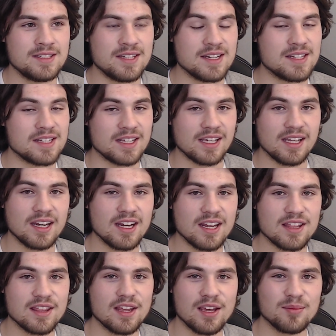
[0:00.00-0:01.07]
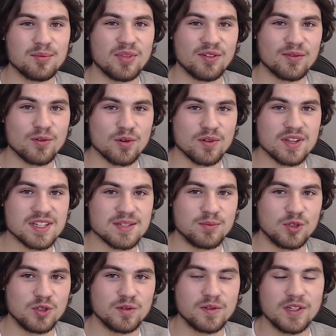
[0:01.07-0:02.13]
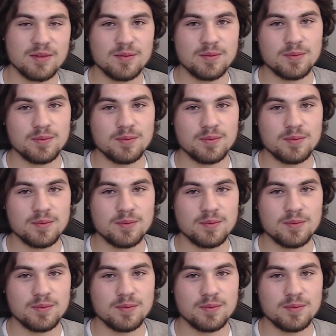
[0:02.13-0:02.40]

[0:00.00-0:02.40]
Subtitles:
didn't eat anything before this movie,